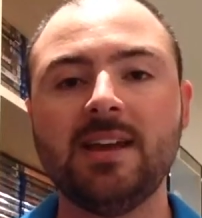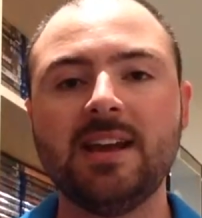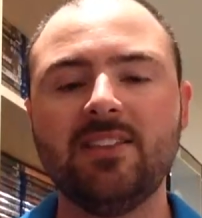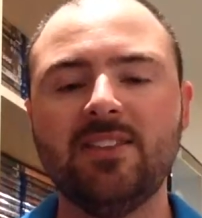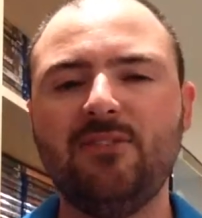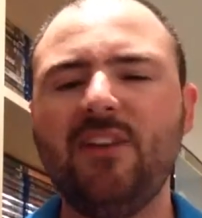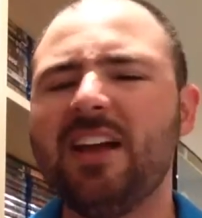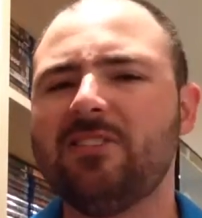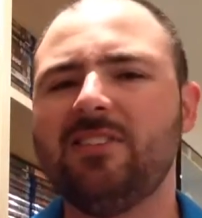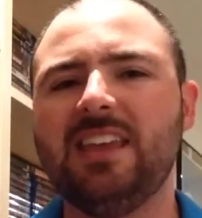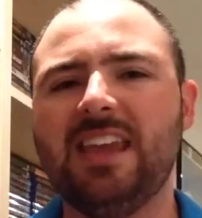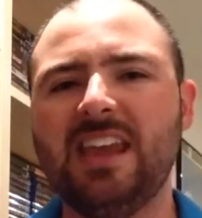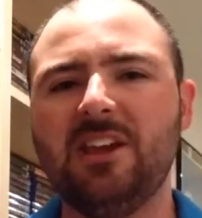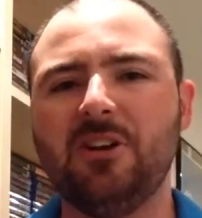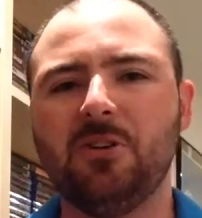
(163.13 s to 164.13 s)
the fact that
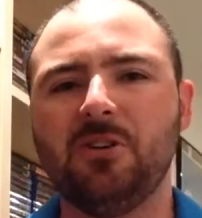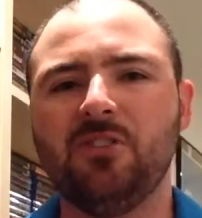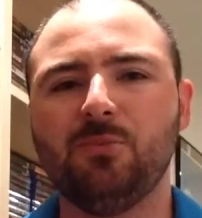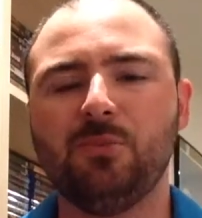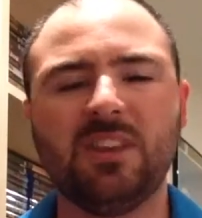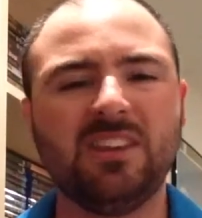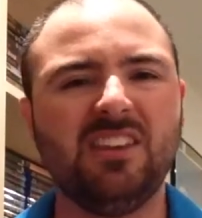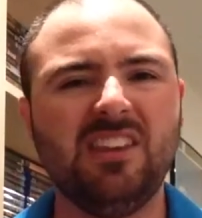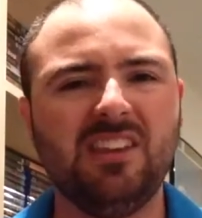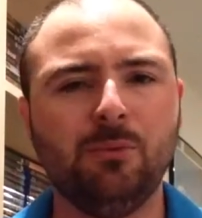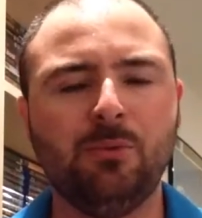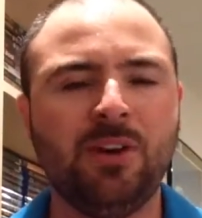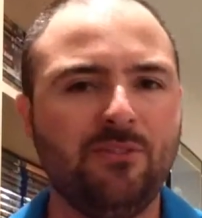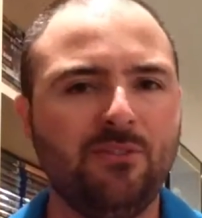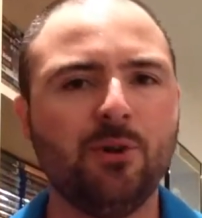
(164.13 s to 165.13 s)
here is when
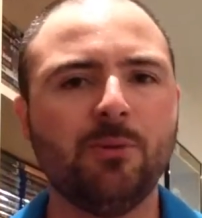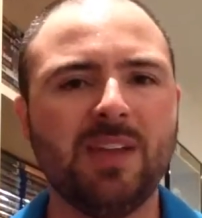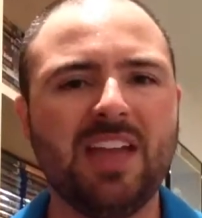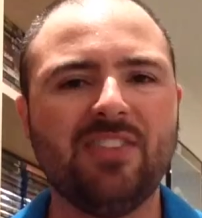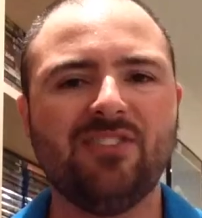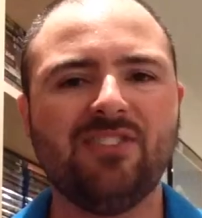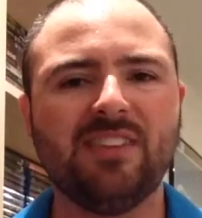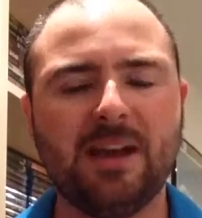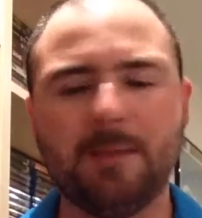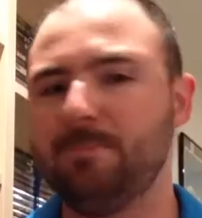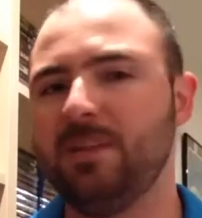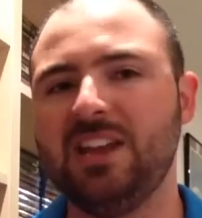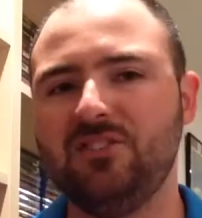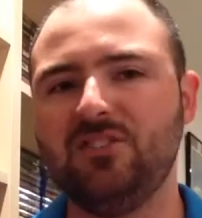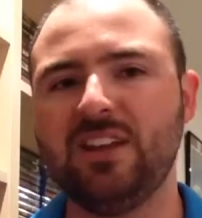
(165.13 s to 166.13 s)
a film gets a
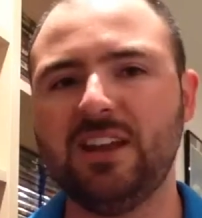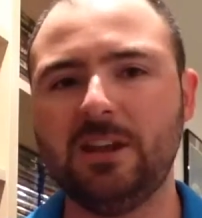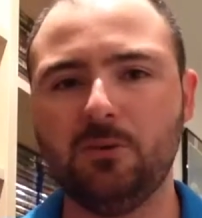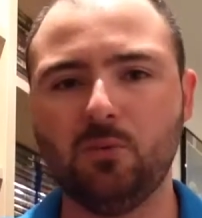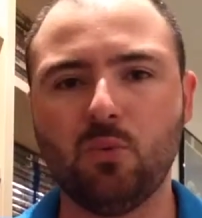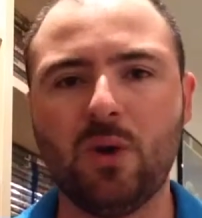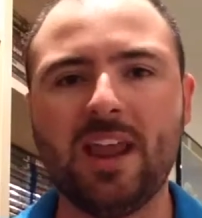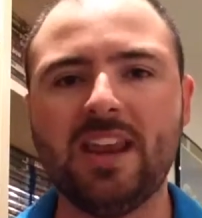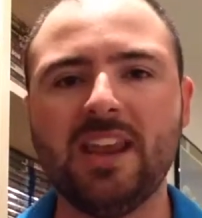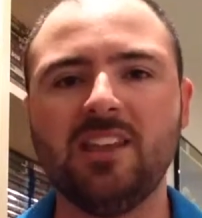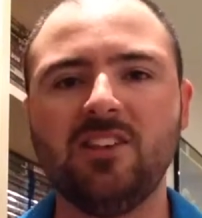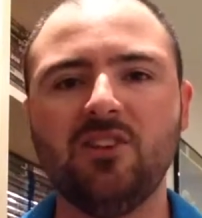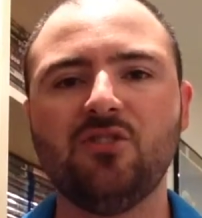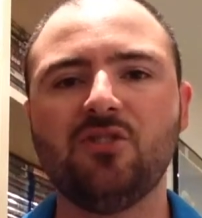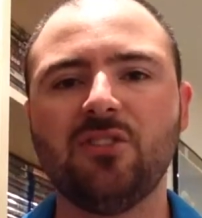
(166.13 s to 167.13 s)
PG rating,
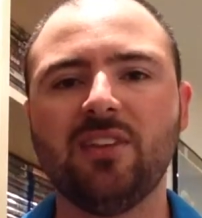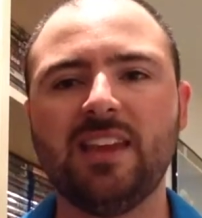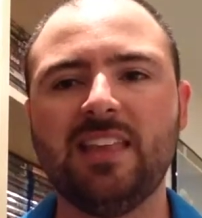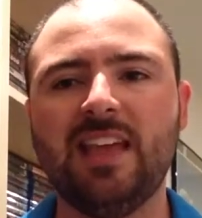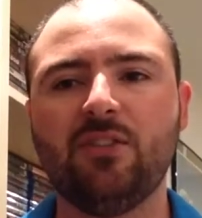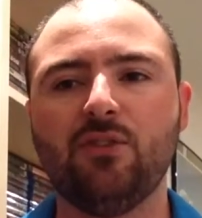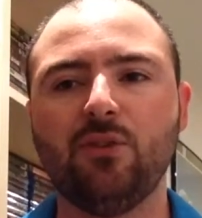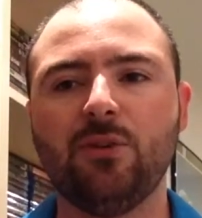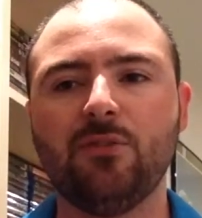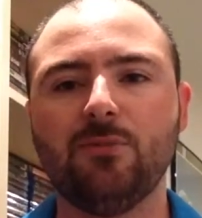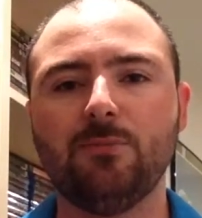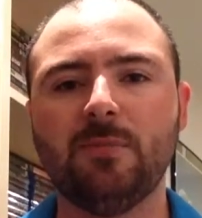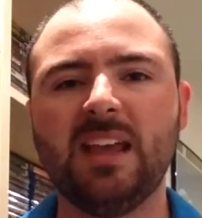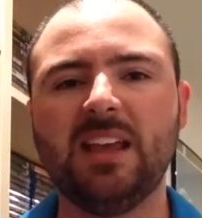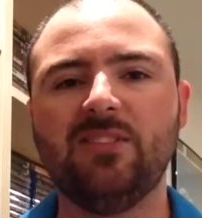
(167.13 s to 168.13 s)
usually that sort
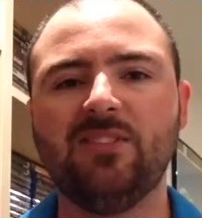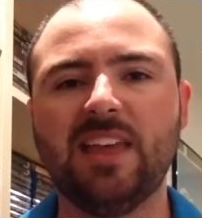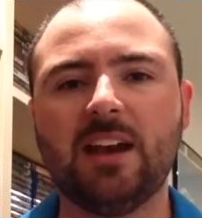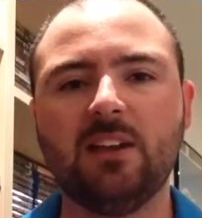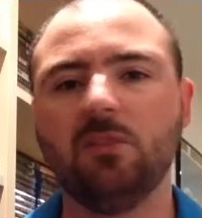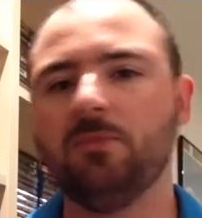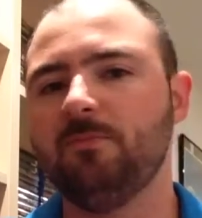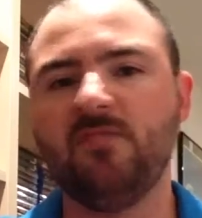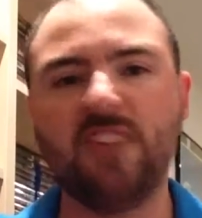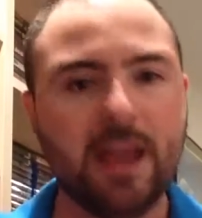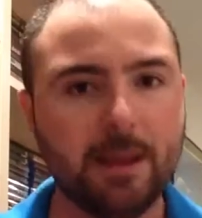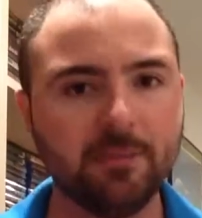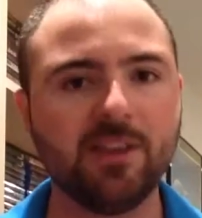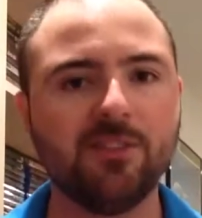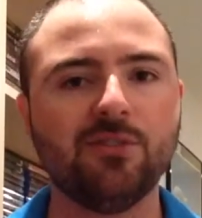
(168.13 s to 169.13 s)
of means that
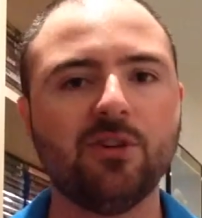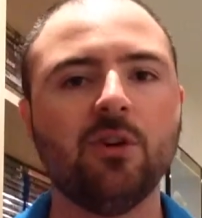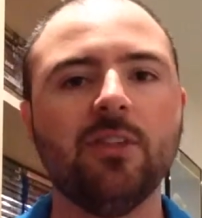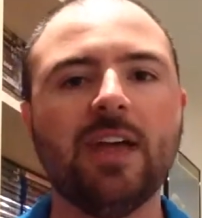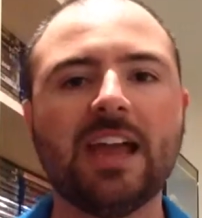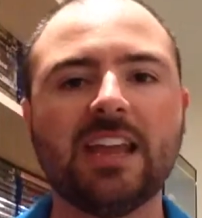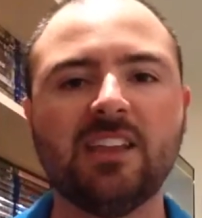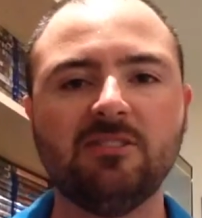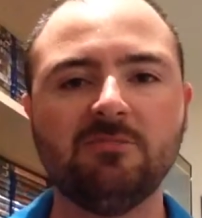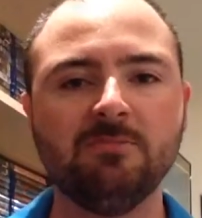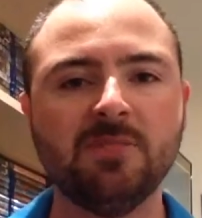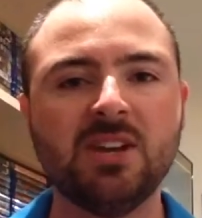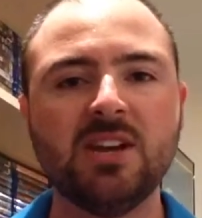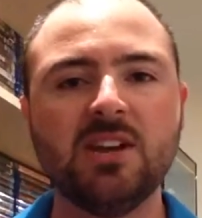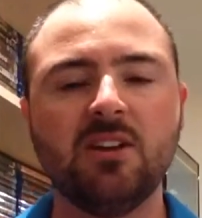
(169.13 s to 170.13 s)
families and all that can
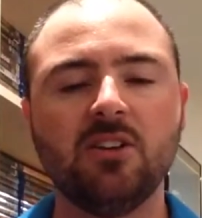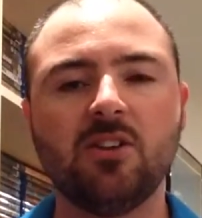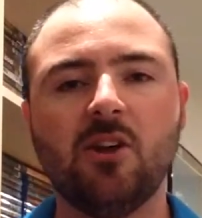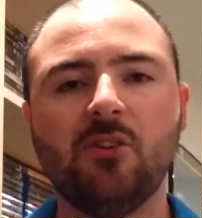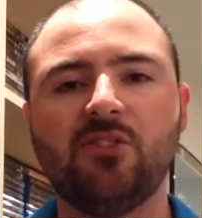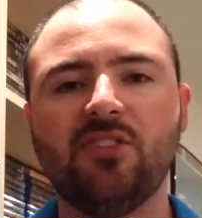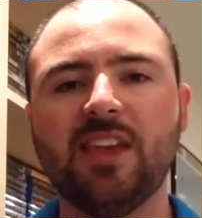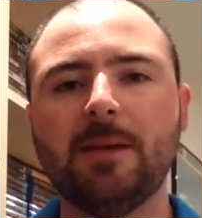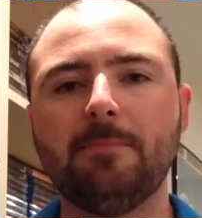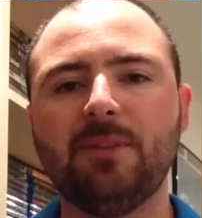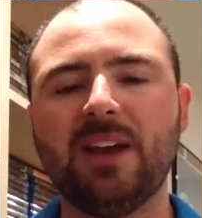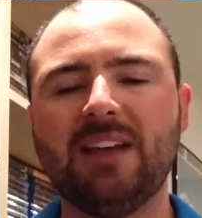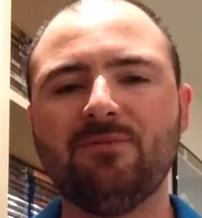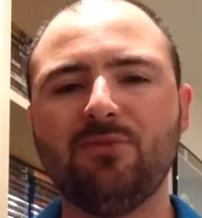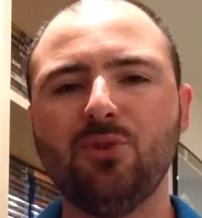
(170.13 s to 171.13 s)
go see it.
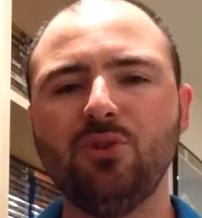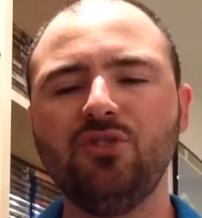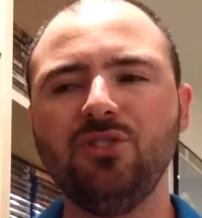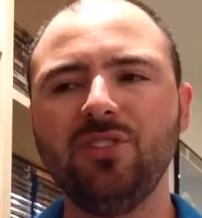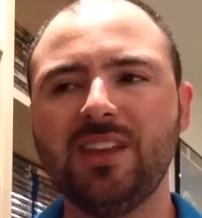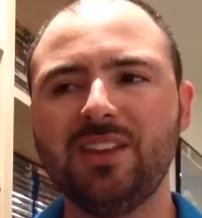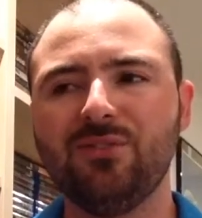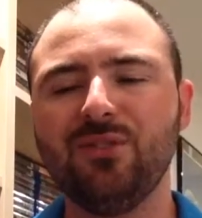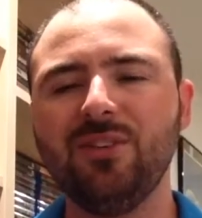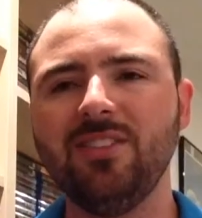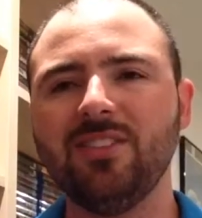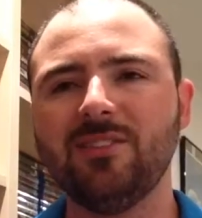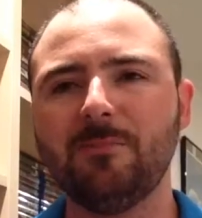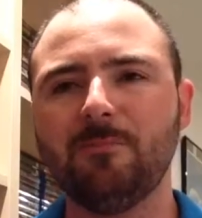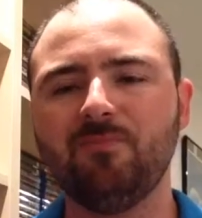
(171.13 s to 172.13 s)
But unfortunately, sort of
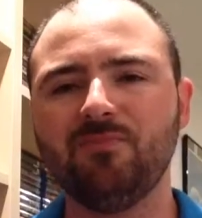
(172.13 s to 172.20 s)
the